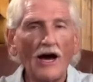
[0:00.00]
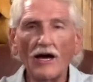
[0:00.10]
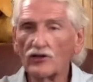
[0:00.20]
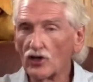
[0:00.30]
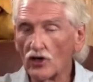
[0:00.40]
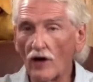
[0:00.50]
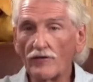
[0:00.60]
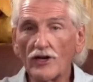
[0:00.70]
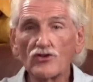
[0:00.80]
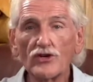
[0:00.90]
turn on
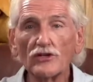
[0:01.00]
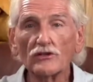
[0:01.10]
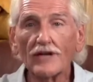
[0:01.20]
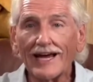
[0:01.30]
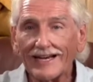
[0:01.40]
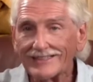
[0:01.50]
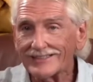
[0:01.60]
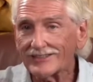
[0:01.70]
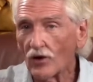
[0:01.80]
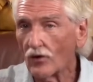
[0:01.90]
the adrenal glands,
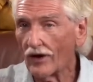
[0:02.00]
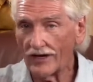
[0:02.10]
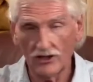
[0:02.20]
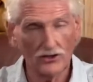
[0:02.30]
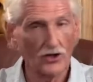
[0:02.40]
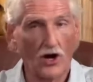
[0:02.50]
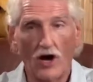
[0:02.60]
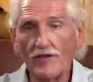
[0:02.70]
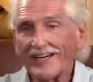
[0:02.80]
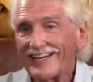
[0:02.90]
so it can turn
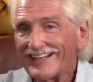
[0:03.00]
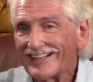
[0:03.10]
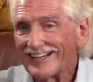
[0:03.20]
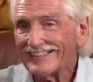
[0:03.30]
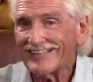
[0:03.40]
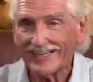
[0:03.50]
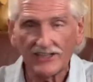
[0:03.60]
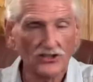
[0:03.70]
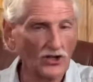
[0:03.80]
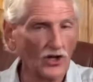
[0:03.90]
on the kidneys, it can
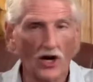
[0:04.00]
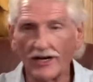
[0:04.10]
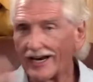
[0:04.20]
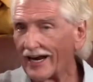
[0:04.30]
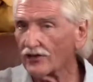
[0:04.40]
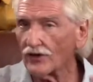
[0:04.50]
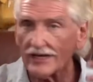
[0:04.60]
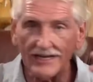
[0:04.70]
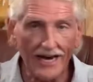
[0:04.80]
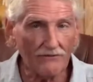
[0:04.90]
turn on
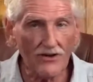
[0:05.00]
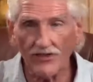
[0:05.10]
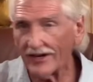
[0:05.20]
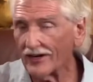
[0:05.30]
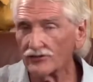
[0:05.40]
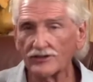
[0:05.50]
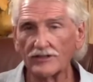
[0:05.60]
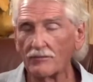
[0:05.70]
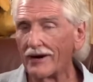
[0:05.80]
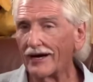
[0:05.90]
electrically everything else in the
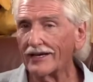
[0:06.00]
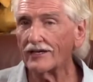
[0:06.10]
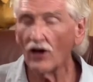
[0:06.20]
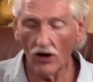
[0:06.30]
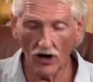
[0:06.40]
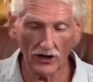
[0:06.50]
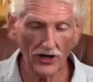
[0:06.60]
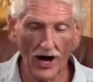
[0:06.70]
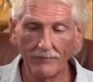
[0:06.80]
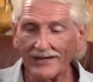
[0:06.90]
body,
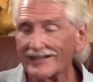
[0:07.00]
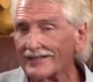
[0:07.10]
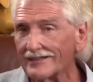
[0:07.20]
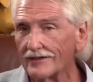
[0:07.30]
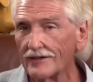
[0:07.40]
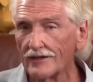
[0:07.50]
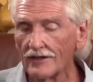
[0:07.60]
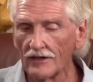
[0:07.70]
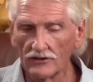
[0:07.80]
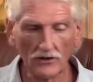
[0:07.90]
autonomically.
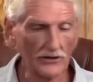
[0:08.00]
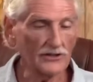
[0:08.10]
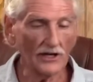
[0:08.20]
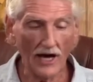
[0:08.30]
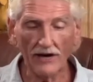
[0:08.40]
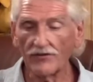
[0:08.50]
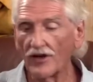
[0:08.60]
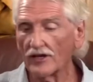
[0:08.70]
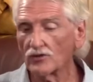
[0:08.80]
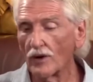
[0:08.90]
So there's a lot of
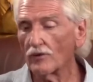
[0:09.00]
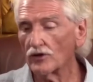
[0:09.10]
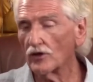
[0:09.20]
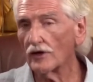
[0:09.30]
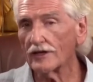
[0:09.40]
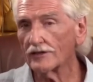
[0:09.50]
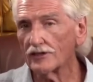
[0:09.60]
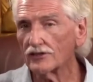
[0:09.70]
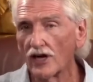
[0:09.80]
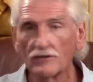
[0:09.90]
things we were doing in
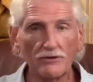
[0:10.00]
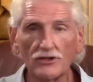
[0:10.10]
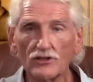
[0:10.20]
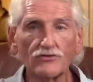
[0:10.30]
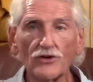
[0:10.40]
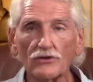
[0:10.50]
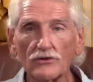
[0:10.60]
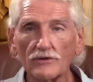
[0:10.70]
this case, but just fruit